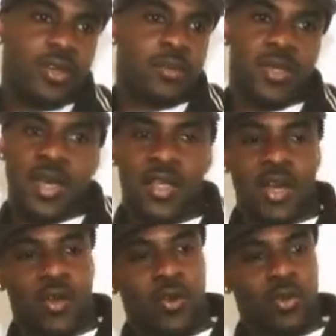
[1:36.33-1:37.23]
I mean,
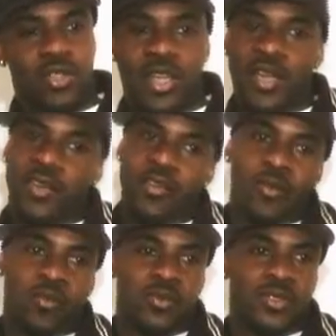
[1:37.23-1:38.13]
LL Cool J.
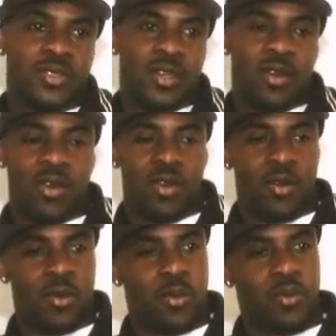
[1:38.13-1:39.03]

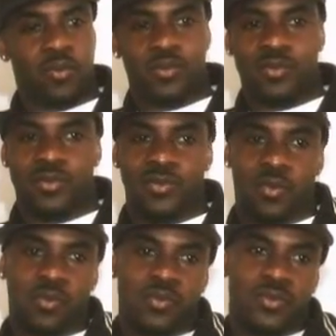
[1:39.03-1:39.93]
I
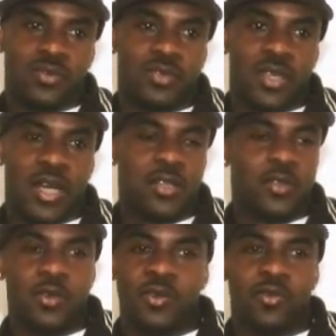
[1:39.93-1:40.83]
don't
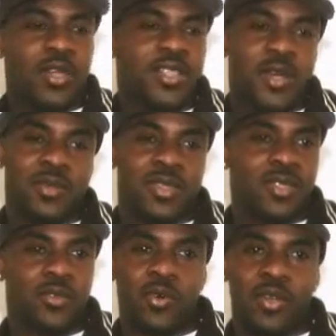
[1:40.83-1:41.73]
know, Run
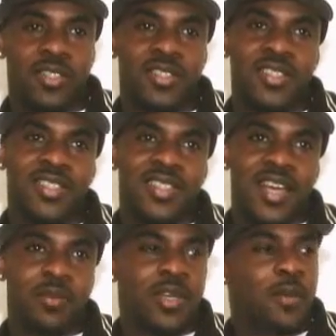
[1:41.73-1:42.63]
DMC, of course.
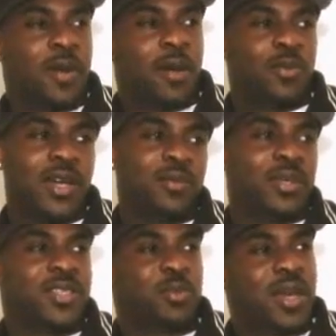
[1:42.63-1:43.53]
I mean, hip hop, we got a
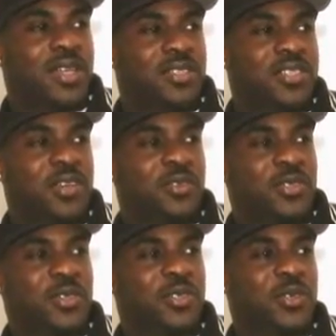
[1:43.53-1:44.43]
big span and stuff.
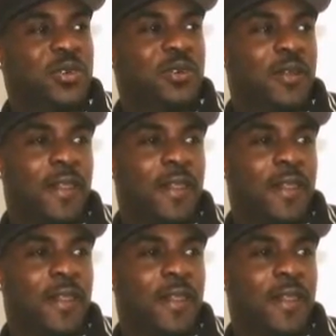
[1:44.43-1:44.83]
So, you know.